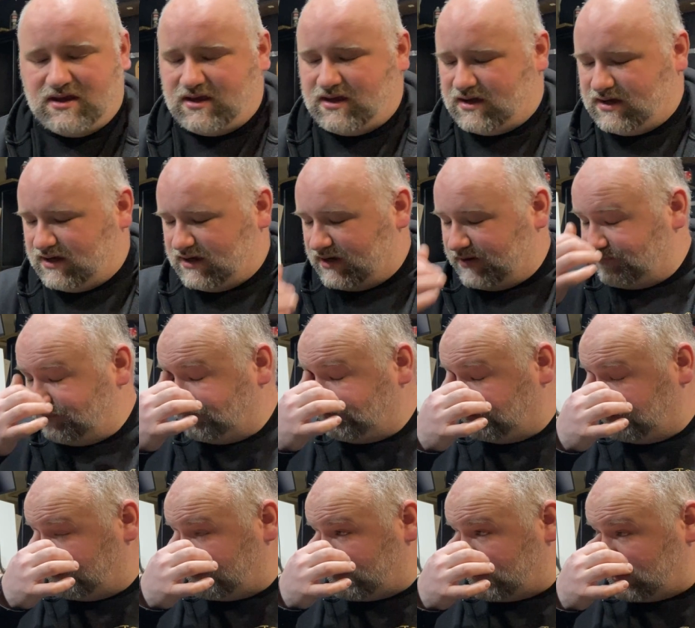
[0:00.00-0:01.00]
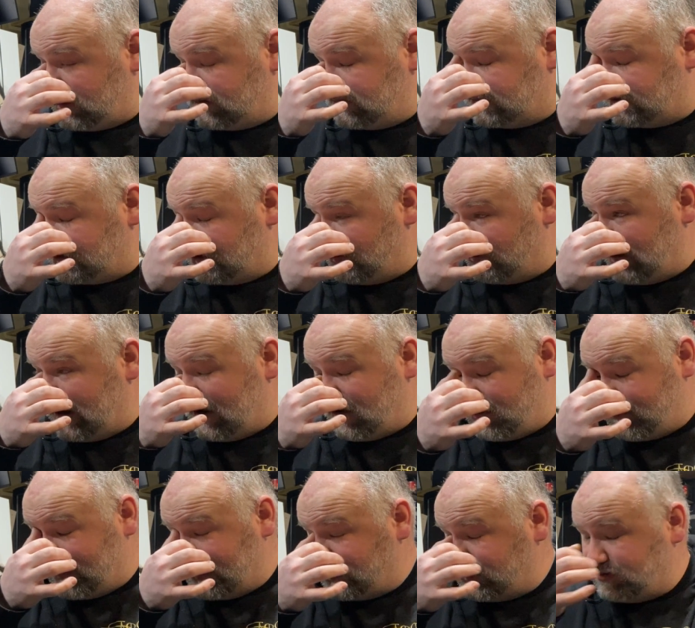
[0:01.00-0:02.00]
So how
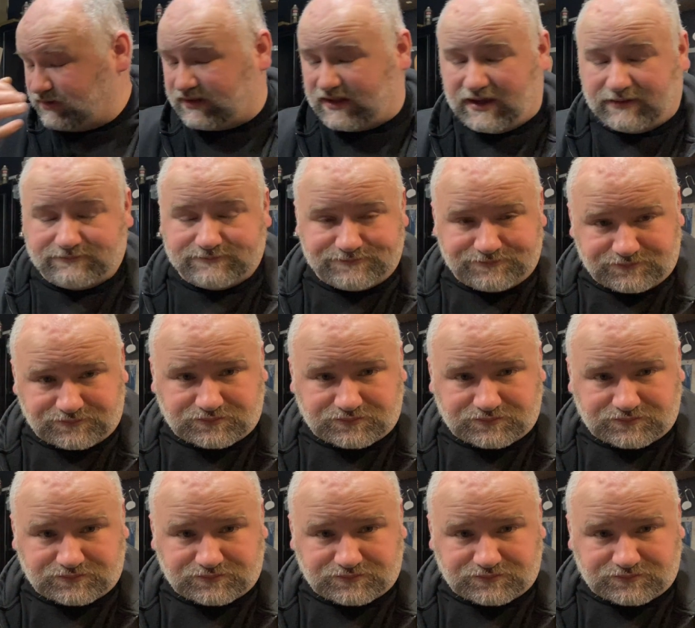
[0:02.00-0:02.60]
am I doing that?